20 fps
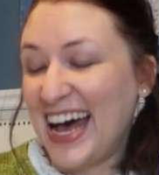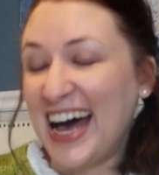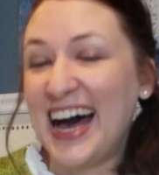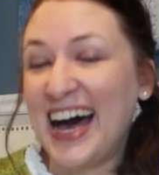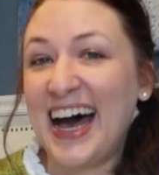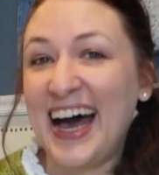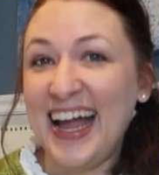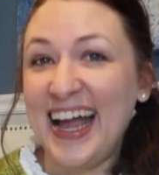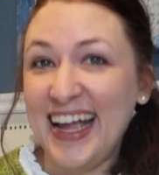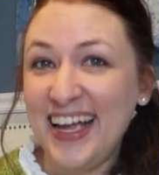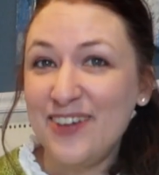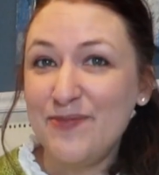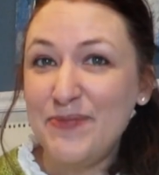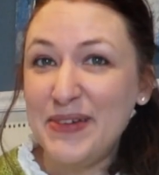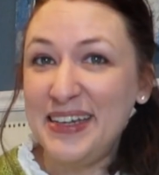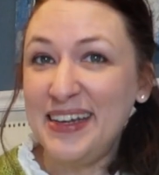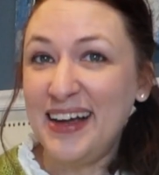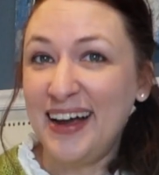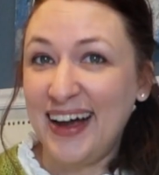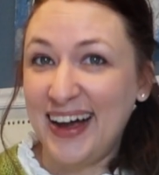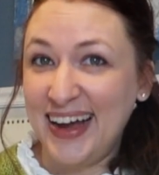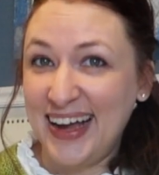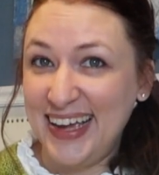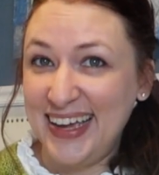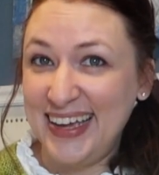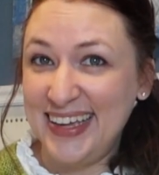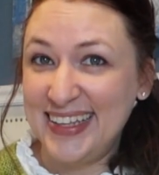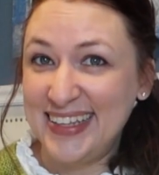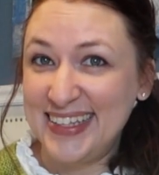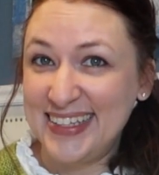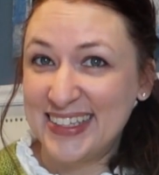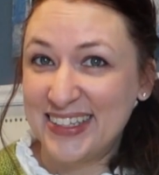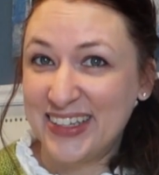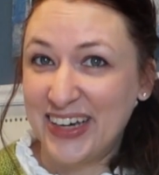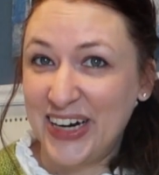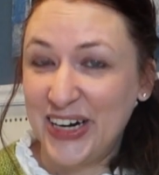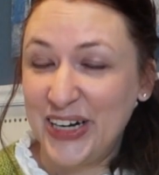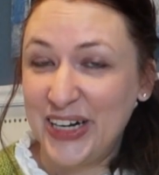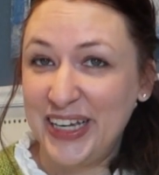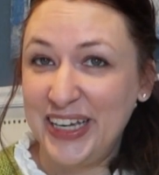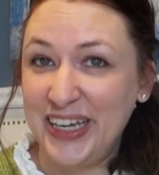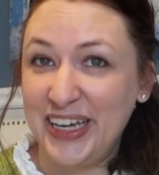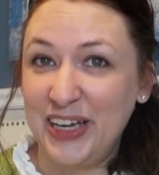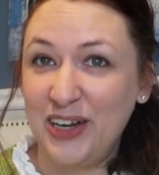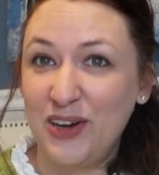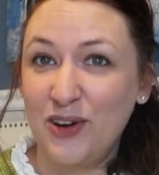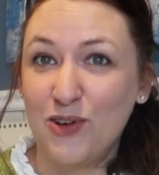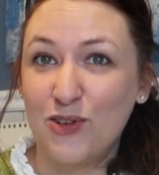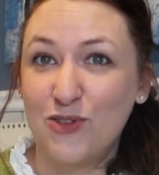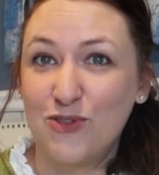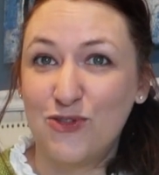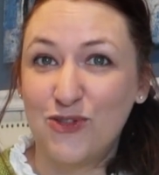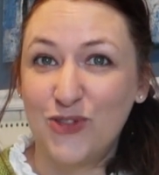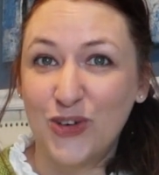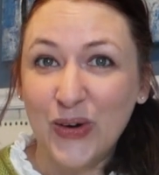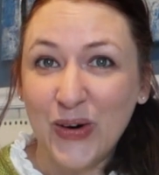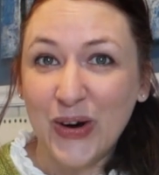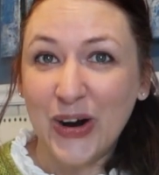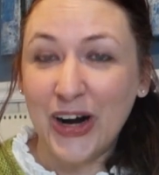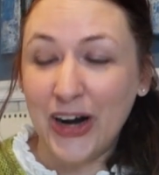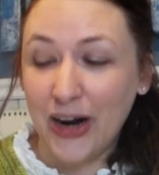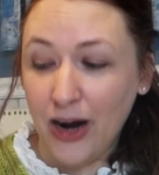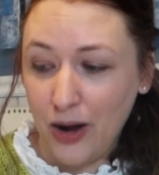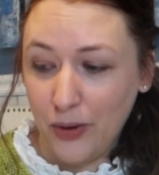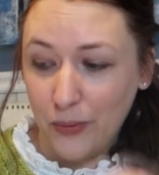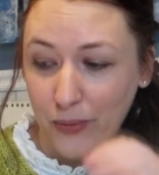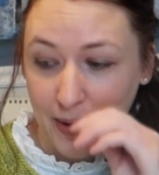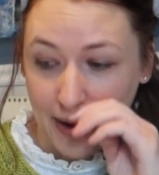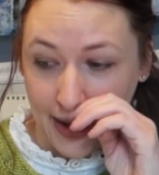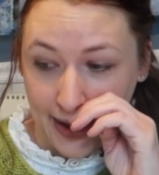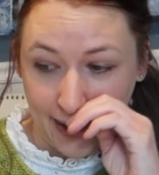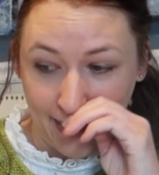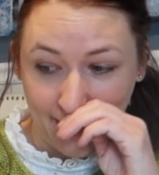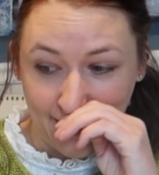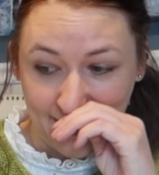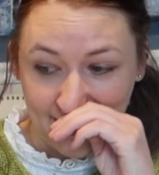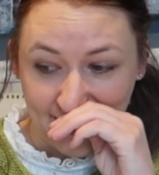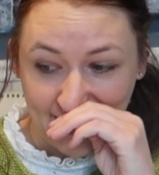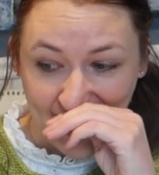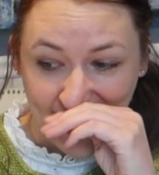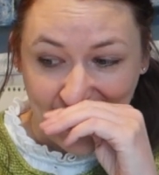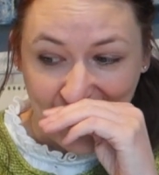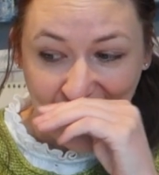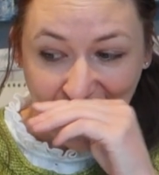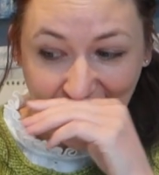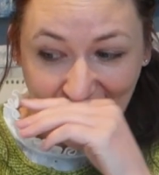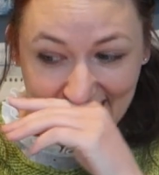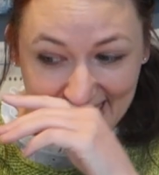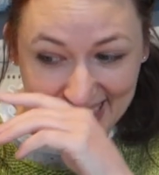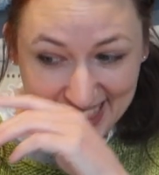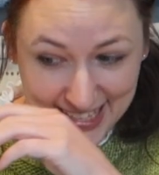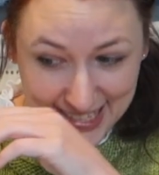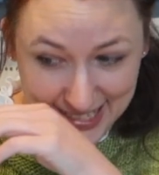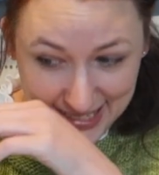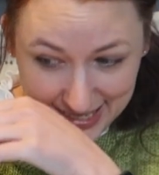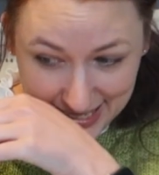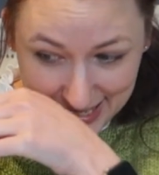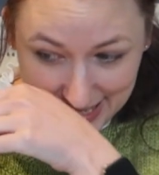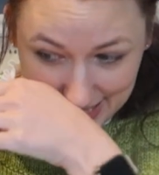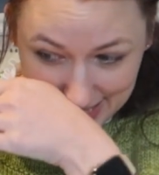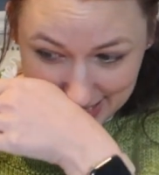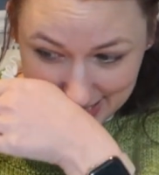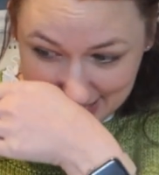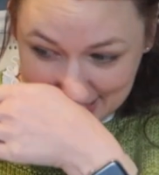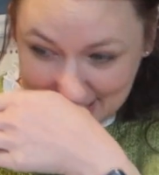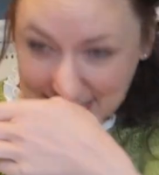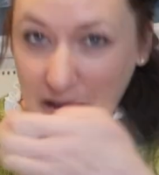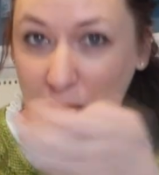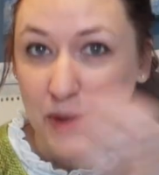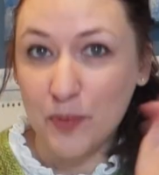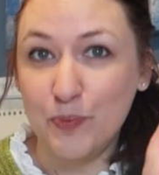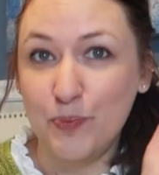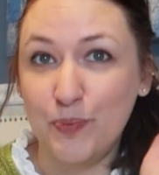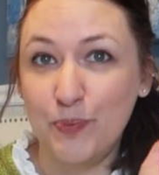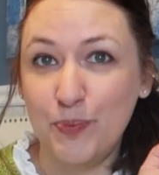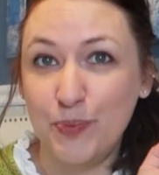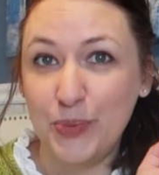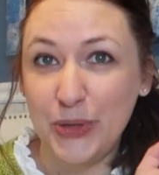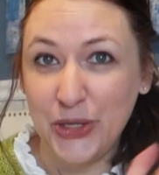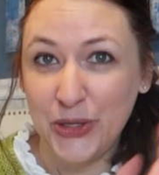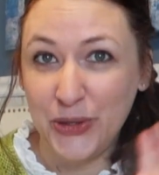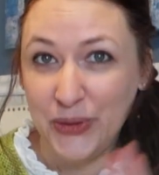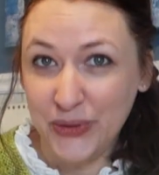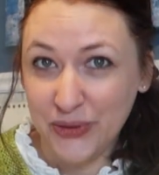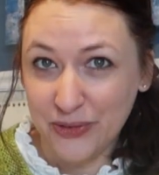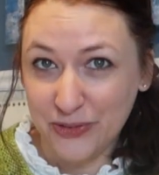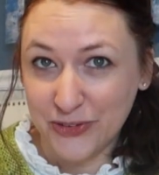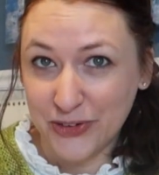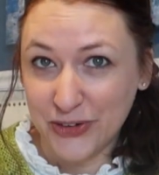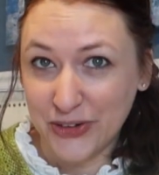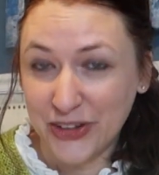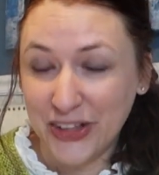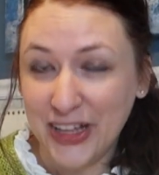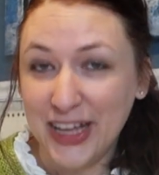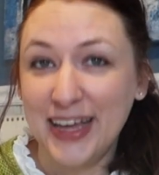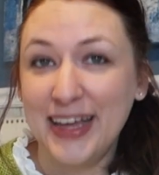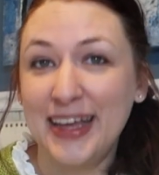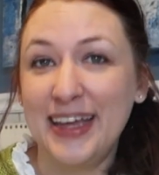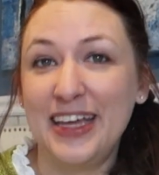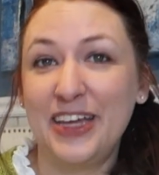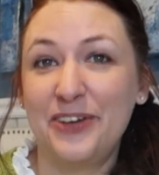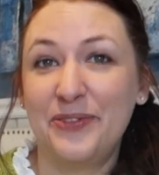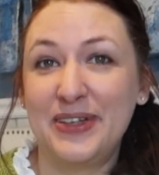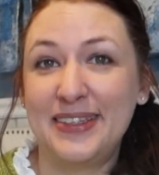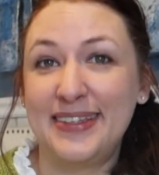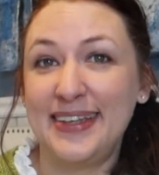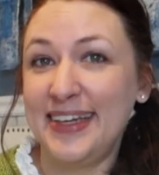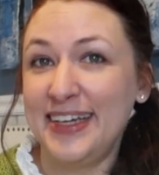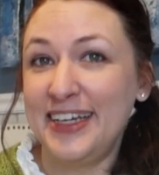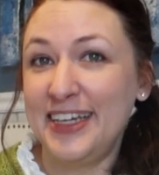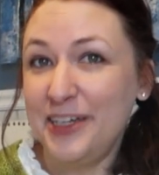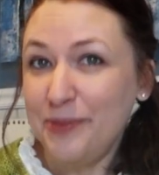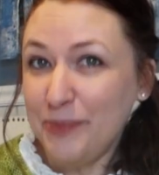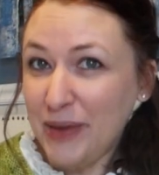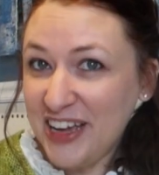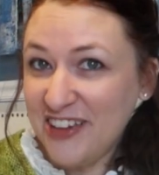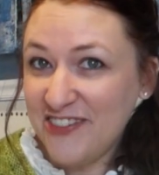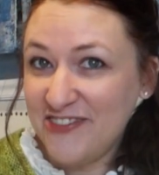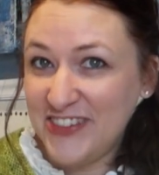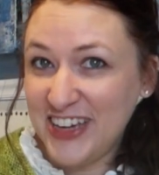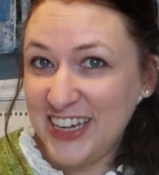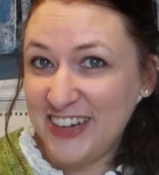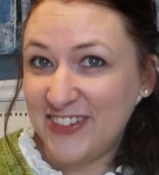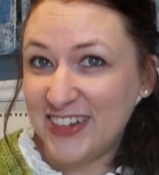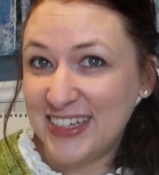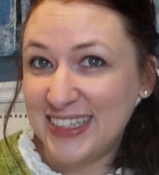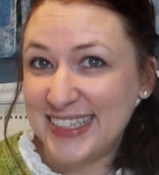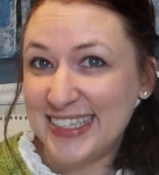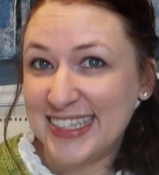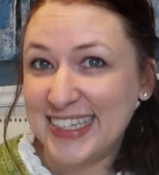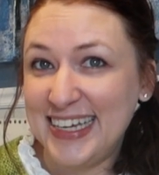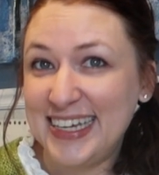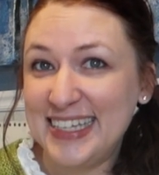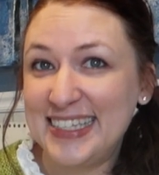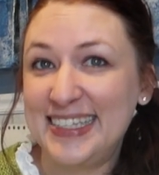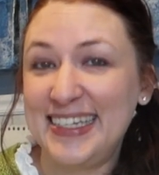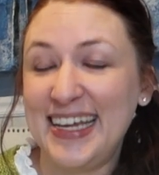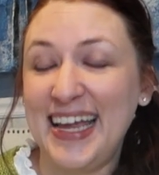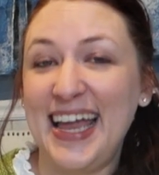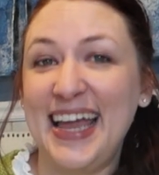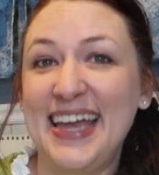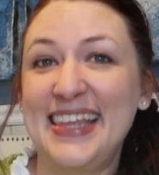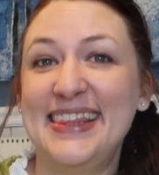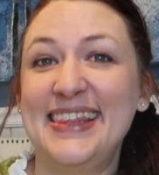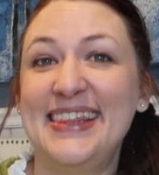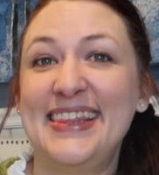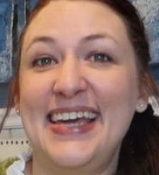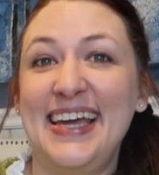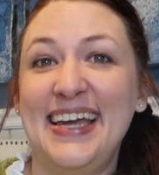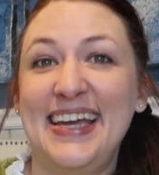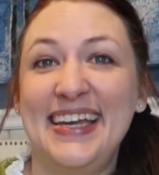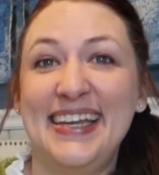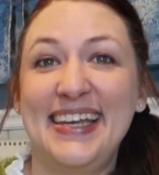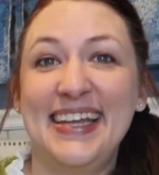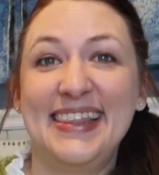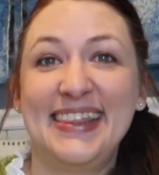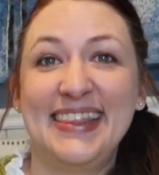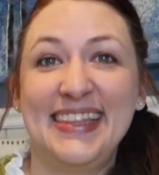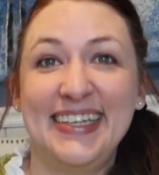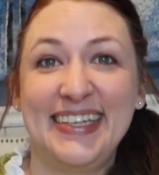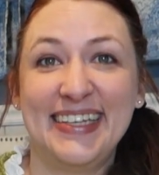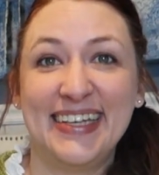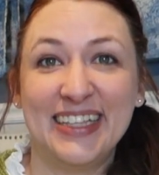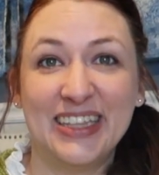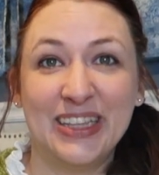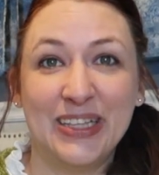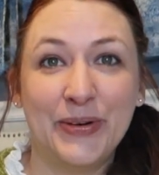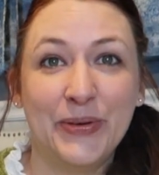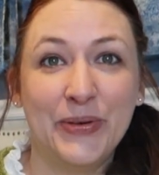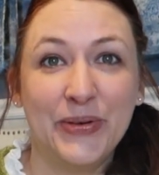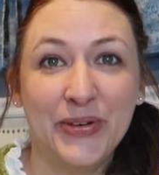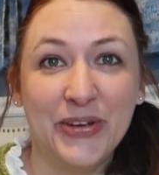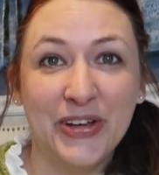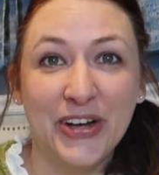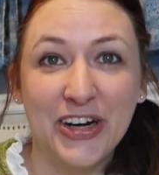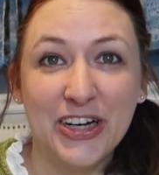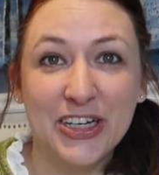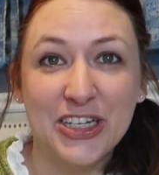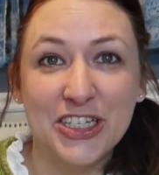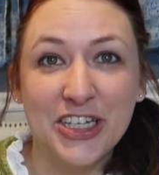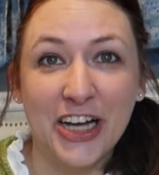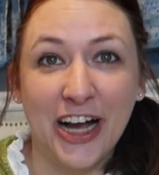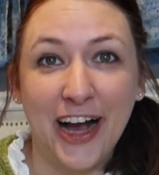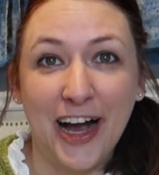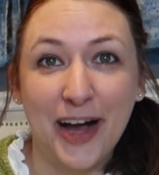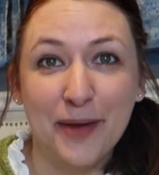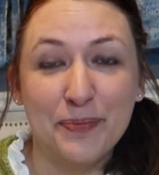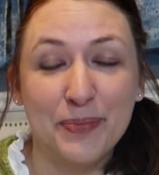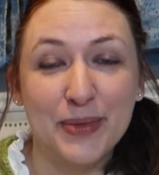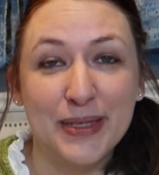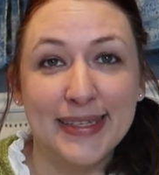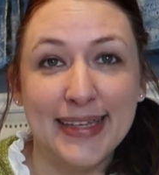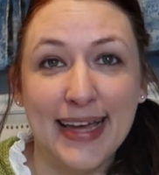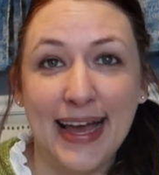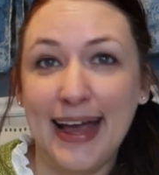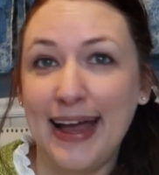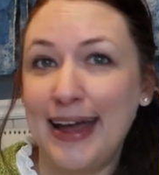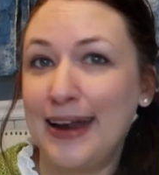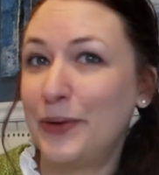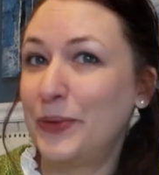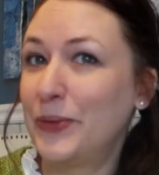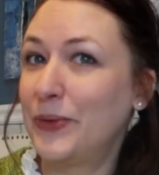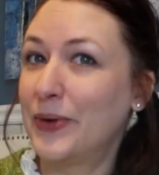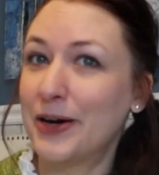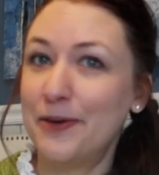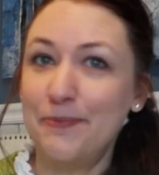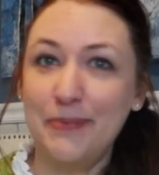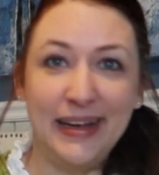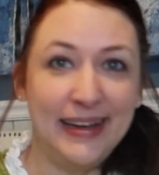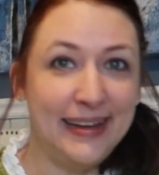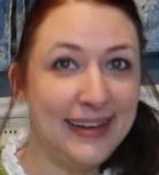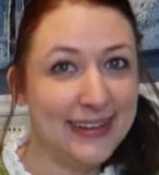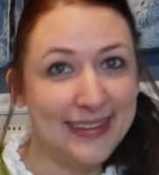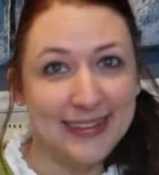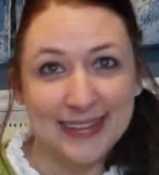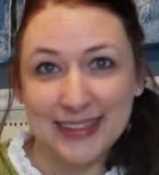I have been eyeing this cardigan for a while. I think it is beautiful. It was in my favorites list, and then the local yarn shop said, we're making